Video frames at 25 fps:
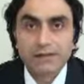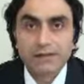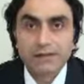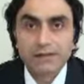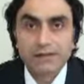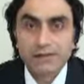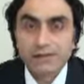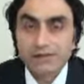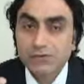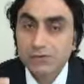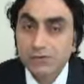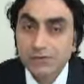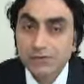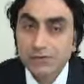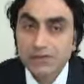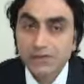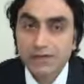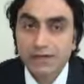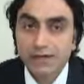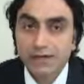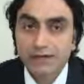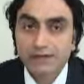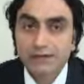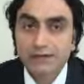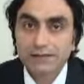
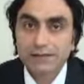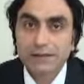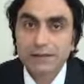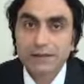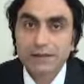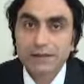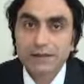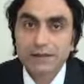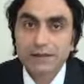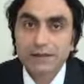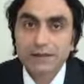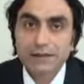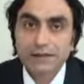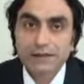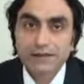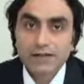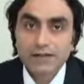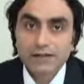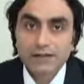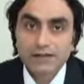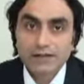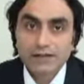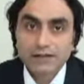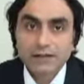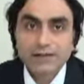suicide,
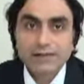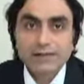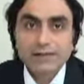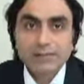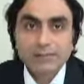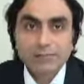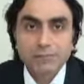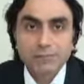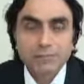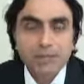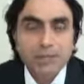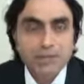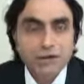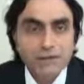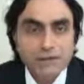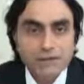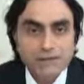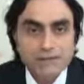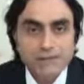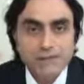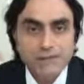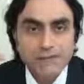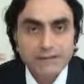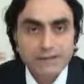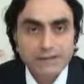
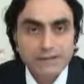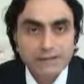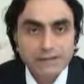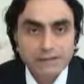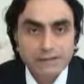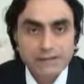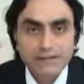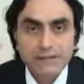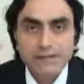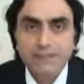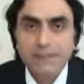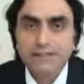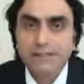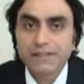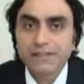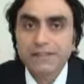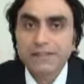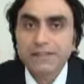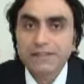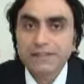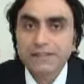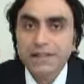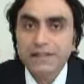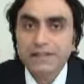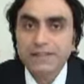because they
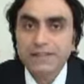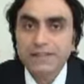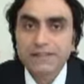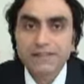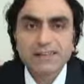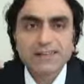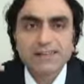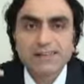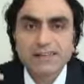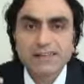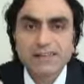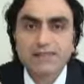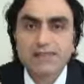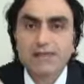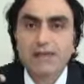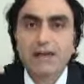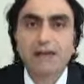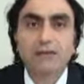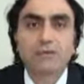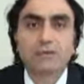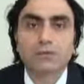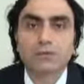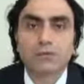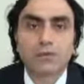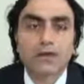think that this is
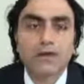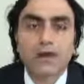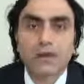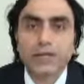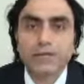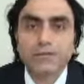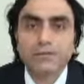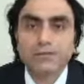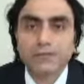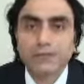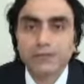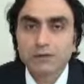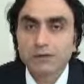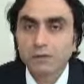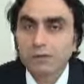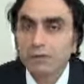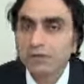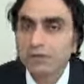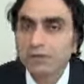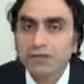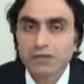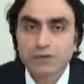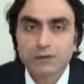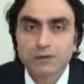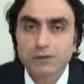our life and we
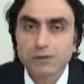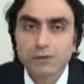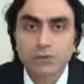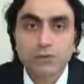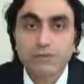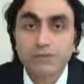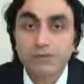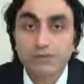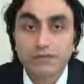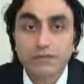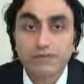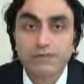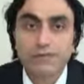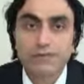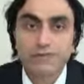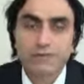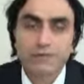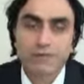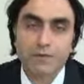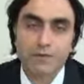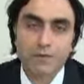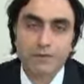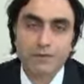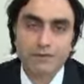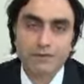can do whatever
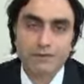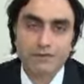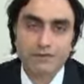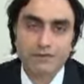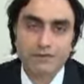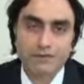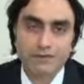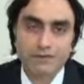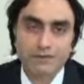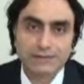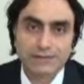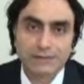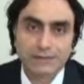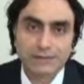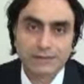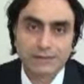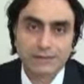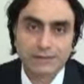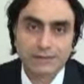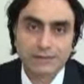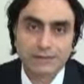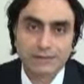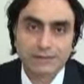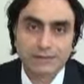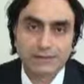we want.
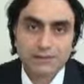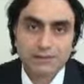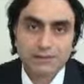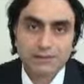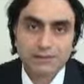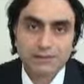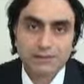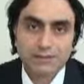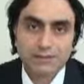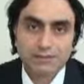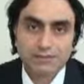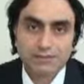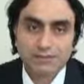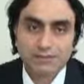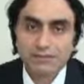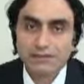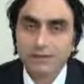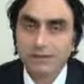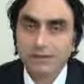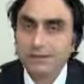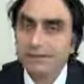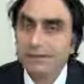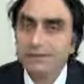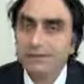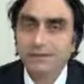But
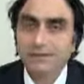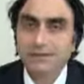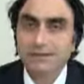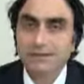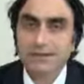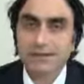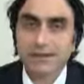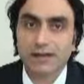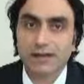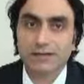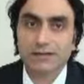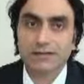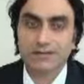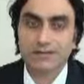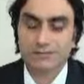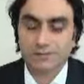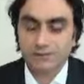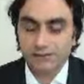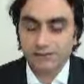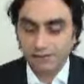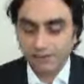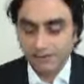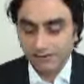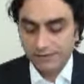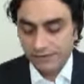this is not
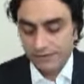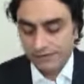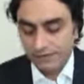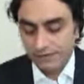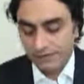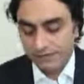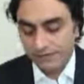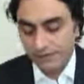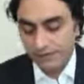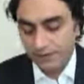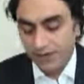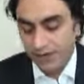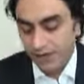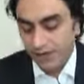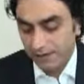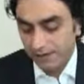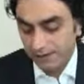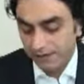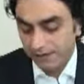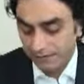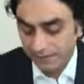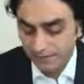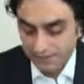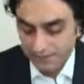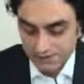their right,
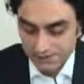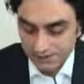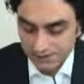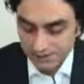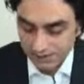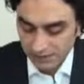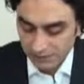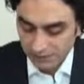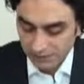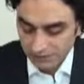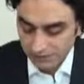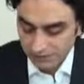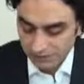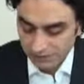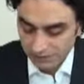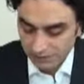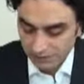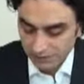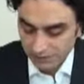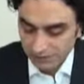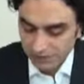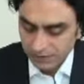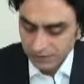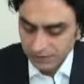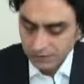this is not
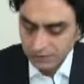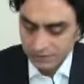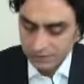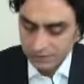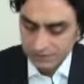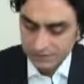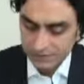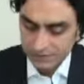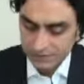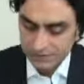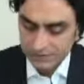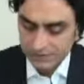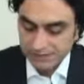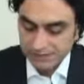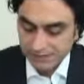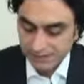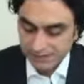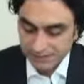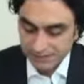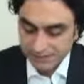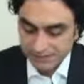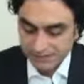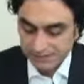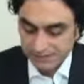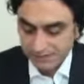true, this
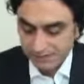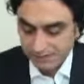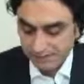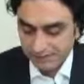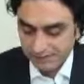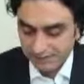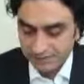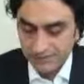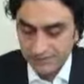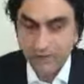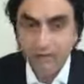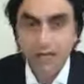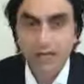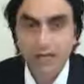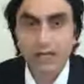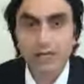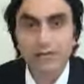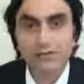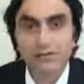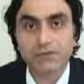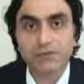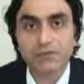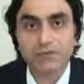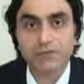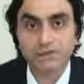is the
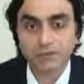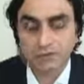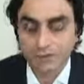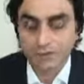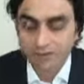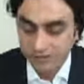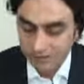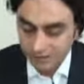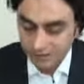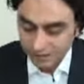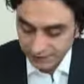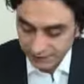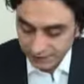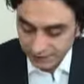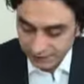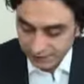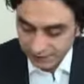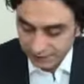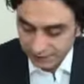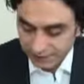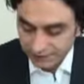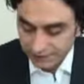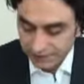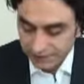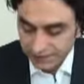life of the
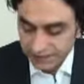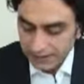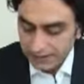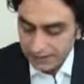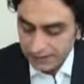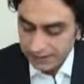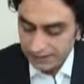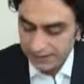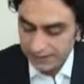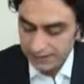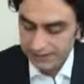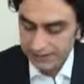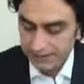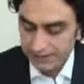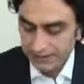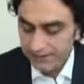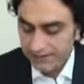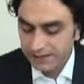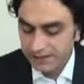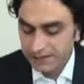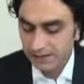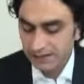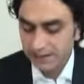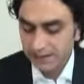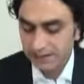Creator, and
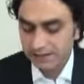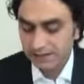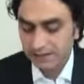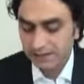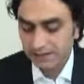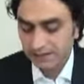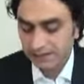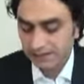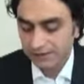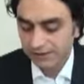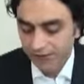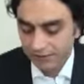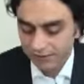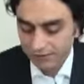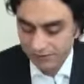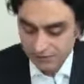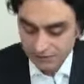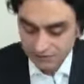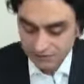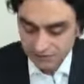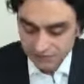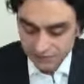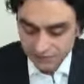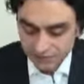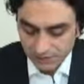they are the
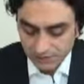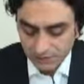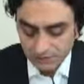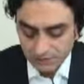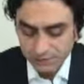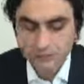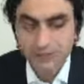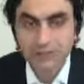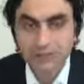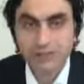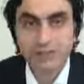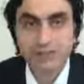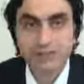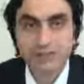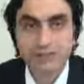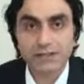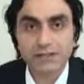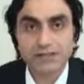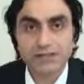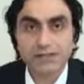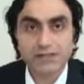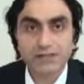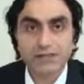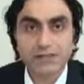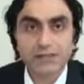creatures of the
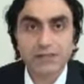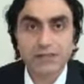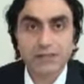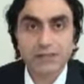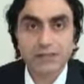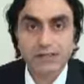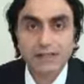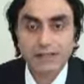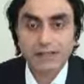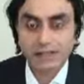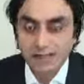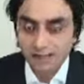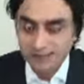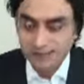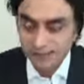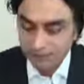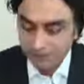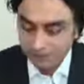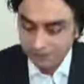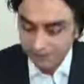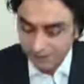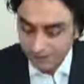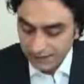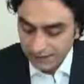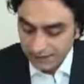Creator,
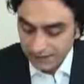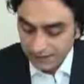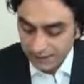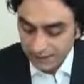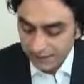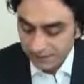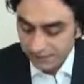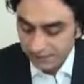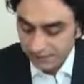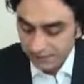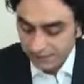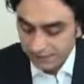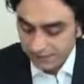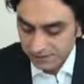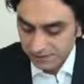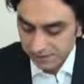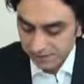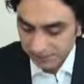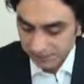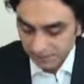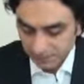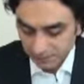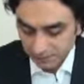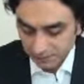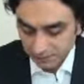and they have some
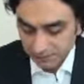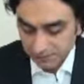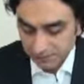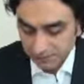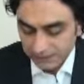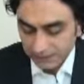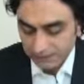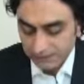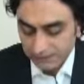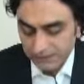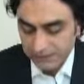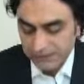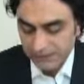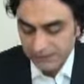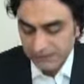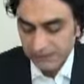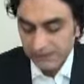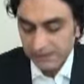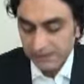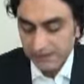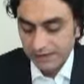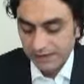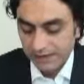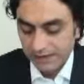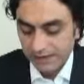abilities,
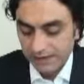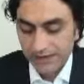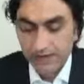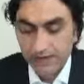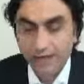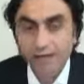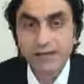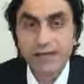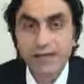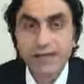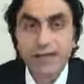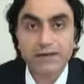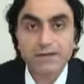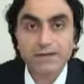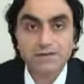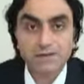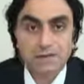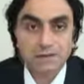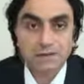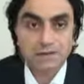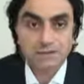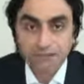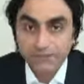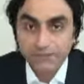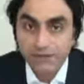and they have
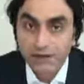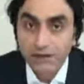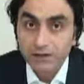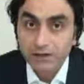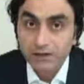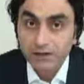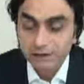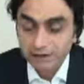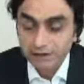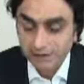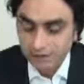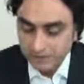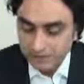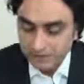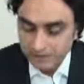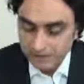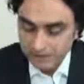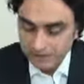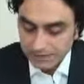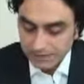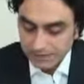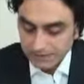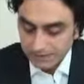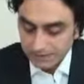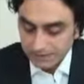some faculties,
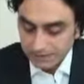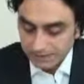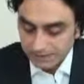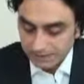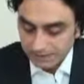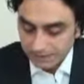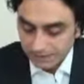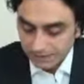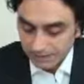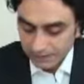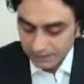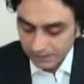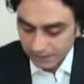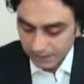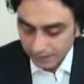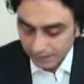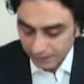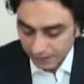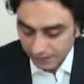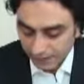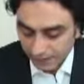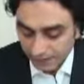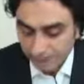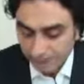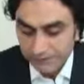they
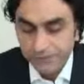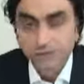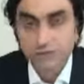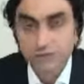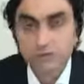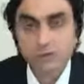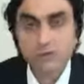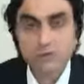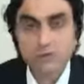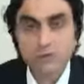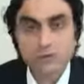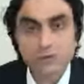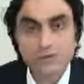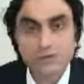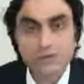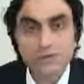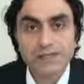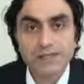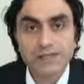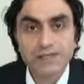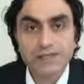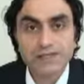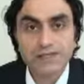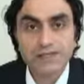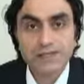have to use
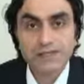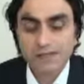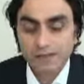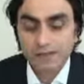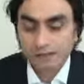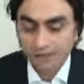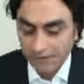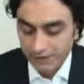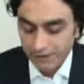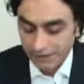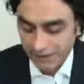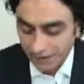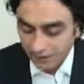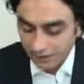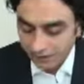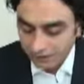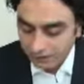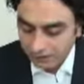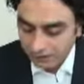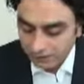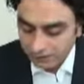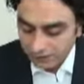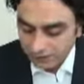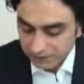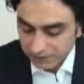them, they have
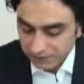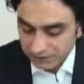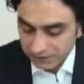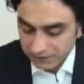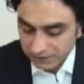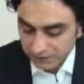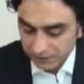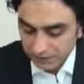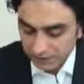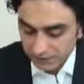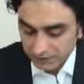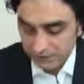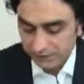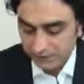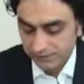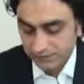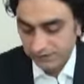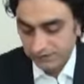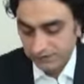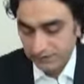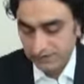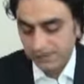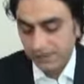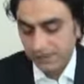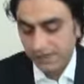to reason and
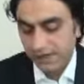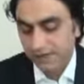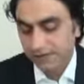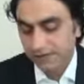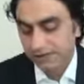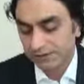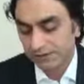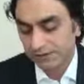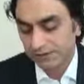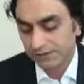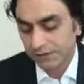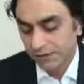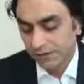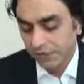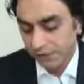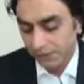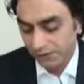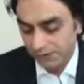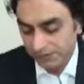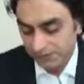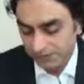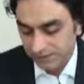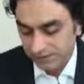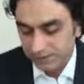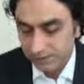understand
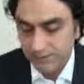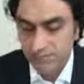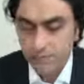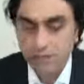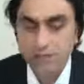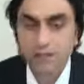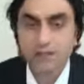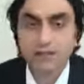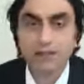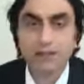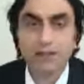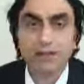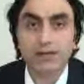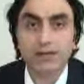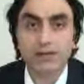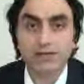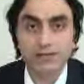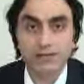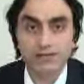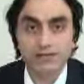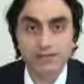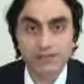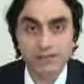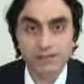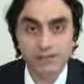what's the meaning
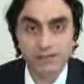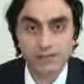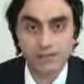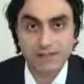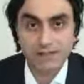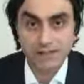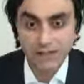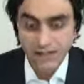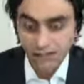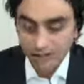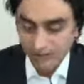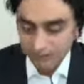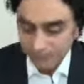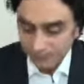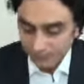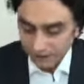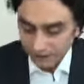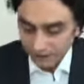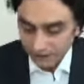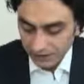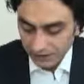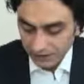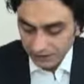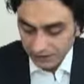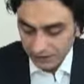of this life,
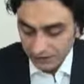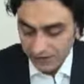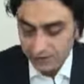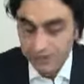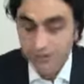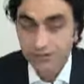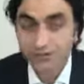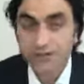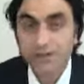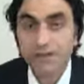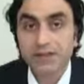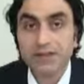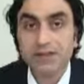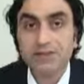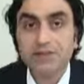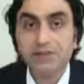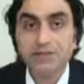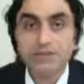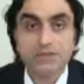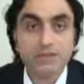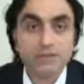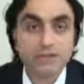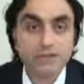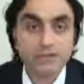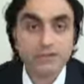and they
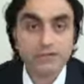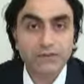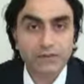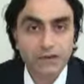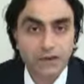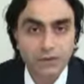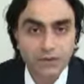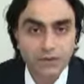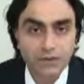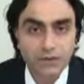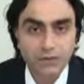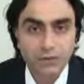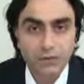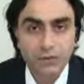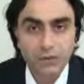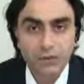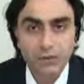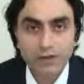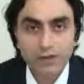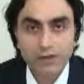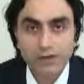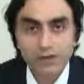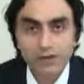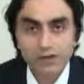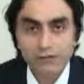should follow
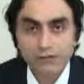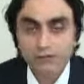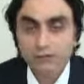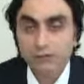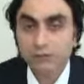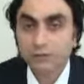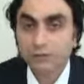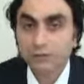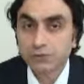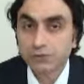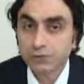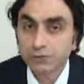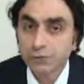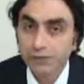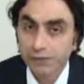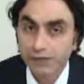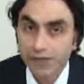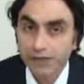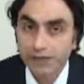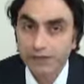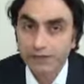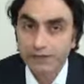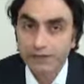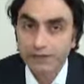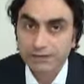the true
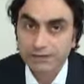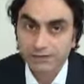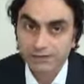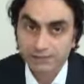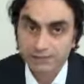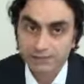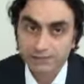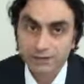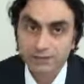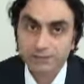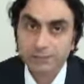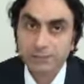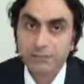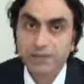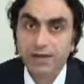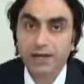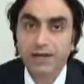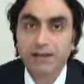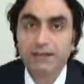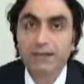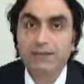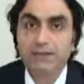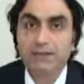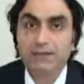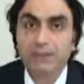path, the
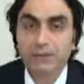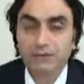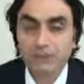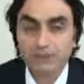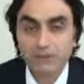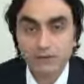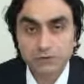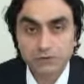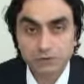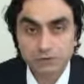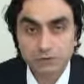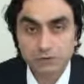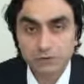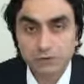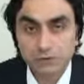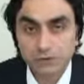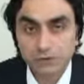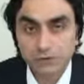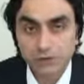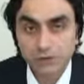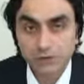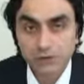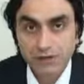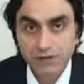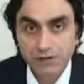path of the
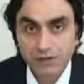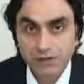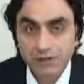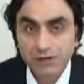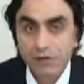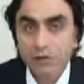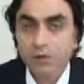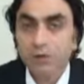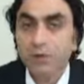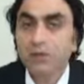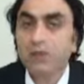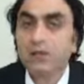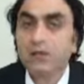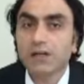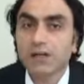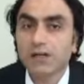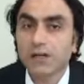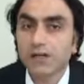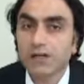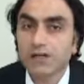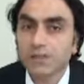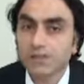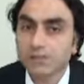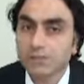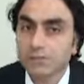truth, when
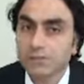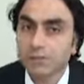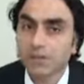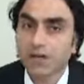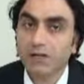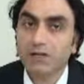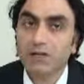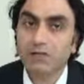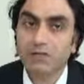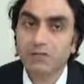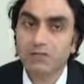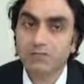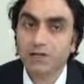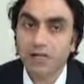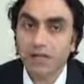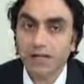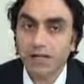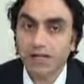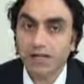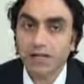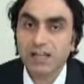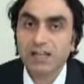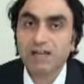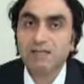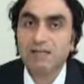Allah subhanahu wa
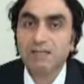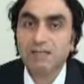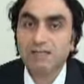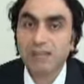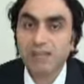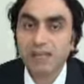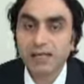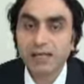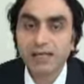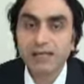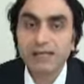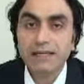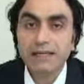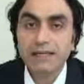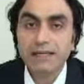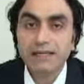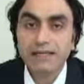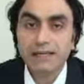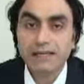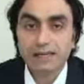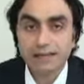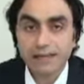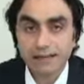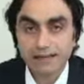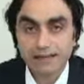ta'ala
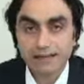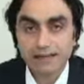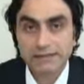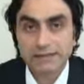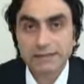make it